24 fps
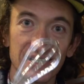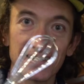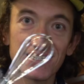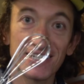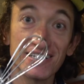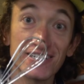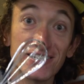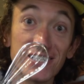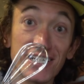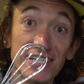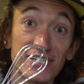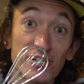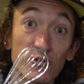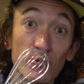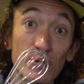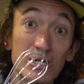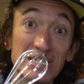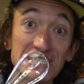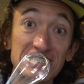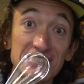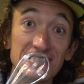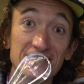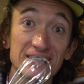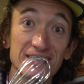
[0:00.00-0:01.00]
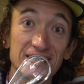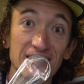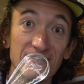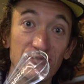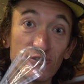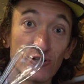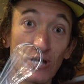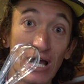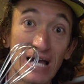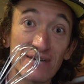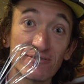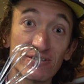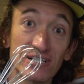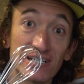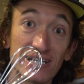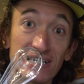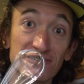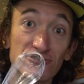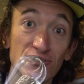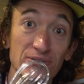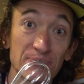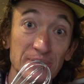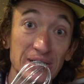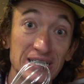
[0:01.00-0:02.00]
Then you need your whisk. If you have an
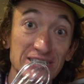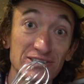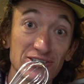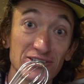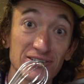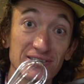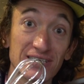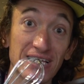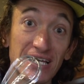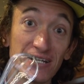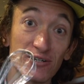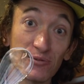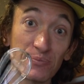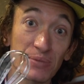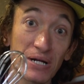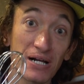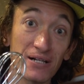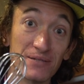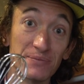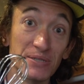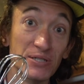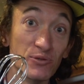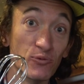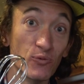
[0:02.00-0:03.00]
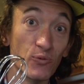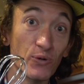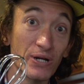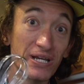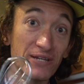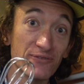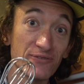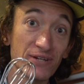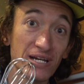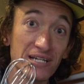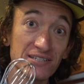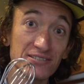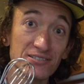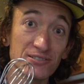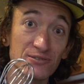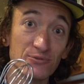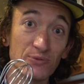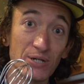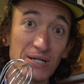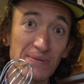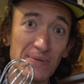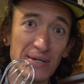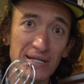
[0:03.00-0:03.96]
electric mixer, that'll probably be way faster and way